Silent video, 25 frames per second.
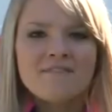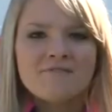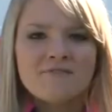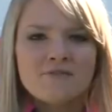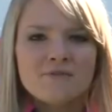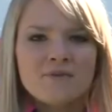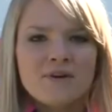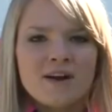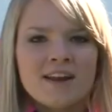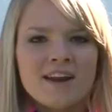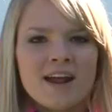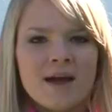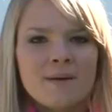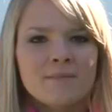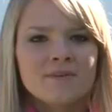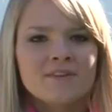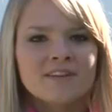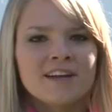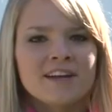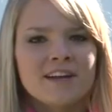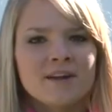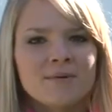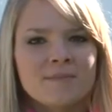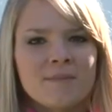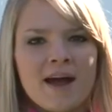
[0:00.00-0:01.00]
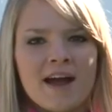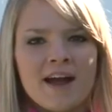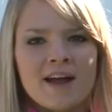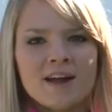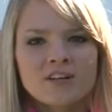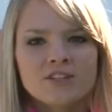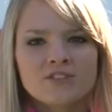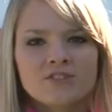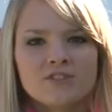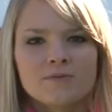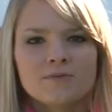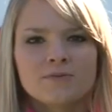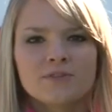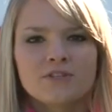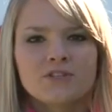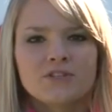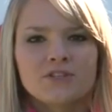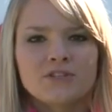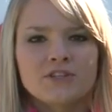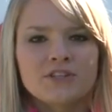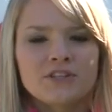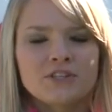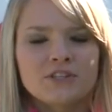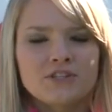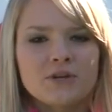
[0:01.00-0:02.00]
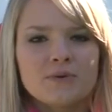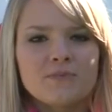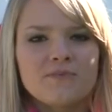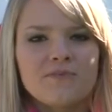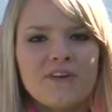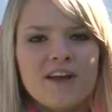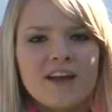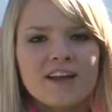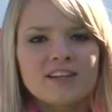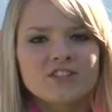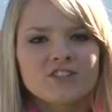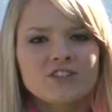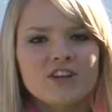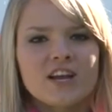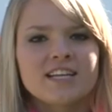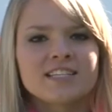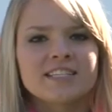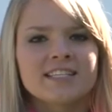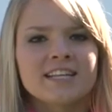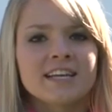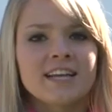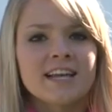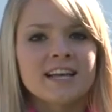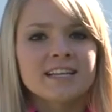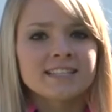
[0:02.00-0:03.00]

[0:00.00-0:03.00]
Hi everyone, I'm Elena Myers from Suzuki Scoop Fans Racing